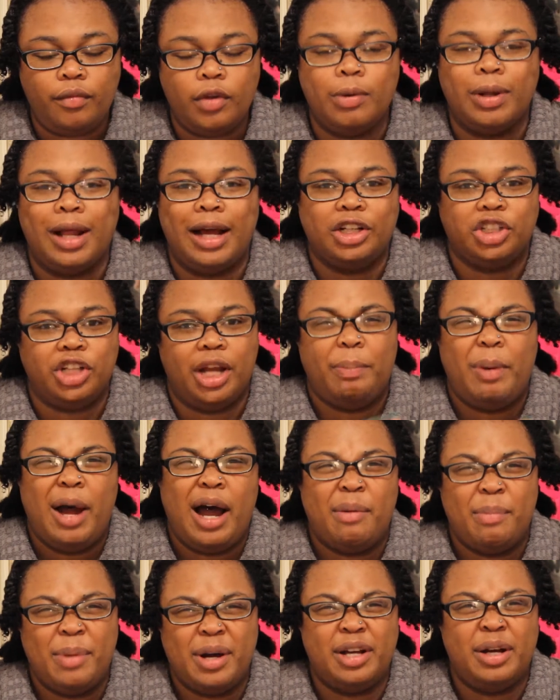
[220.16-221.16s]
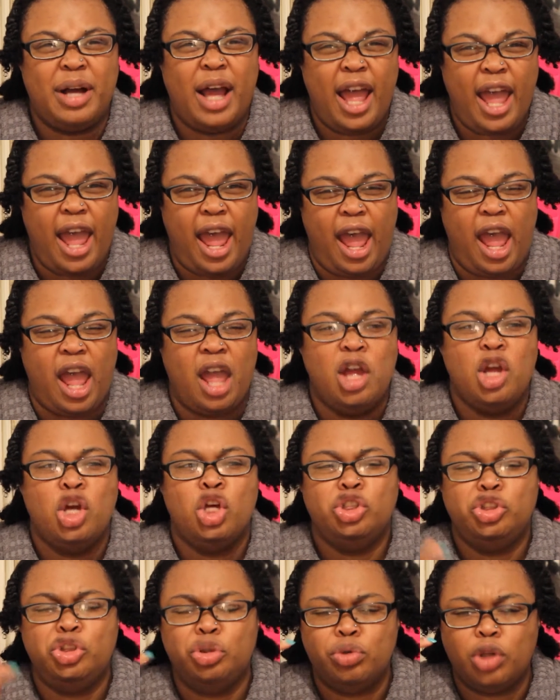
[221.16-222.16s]
Well, actually I part my hair,
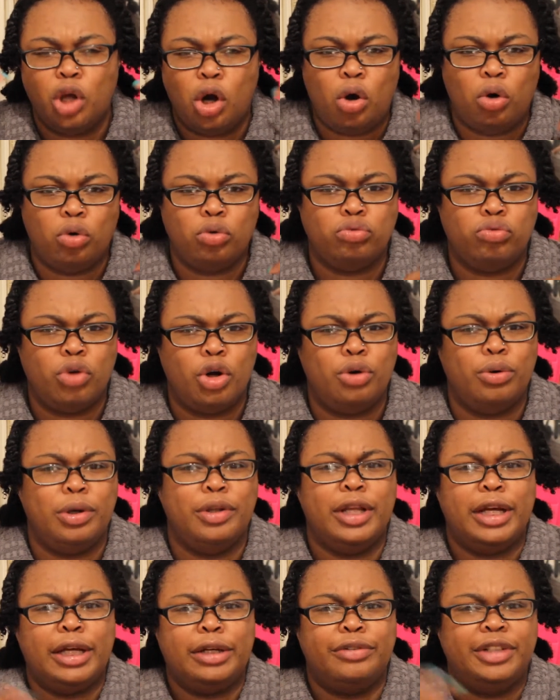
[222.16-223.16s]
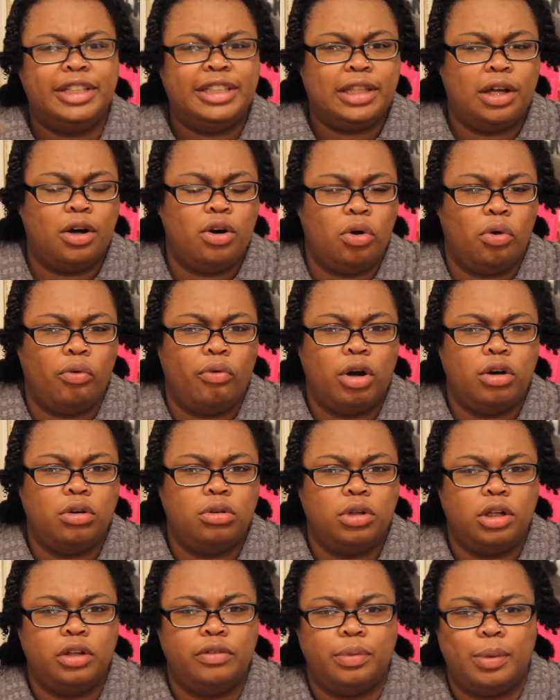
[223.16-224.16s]
do the whole row and then grease the whole
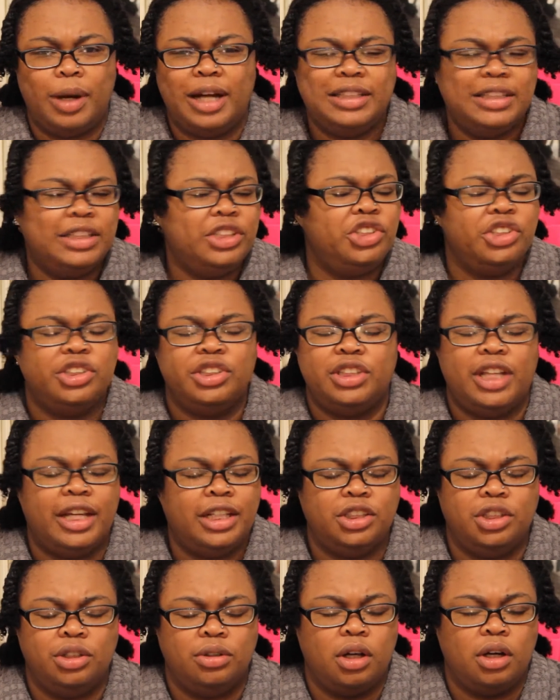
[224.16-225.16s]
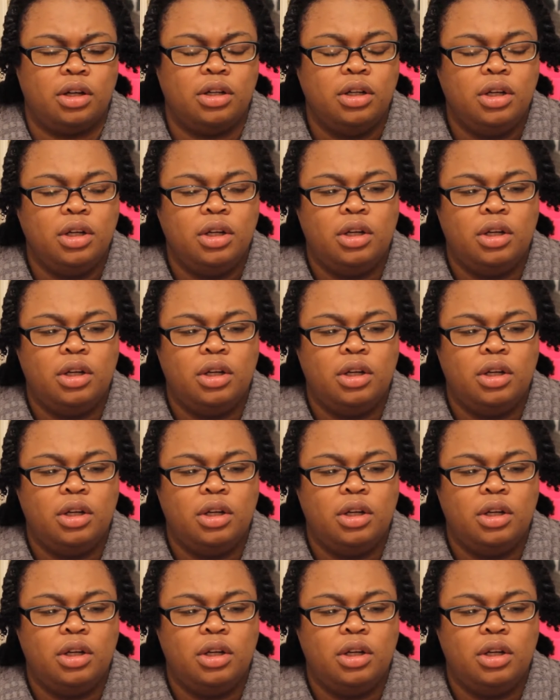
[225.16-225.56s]
row, otherwise it just takes too long.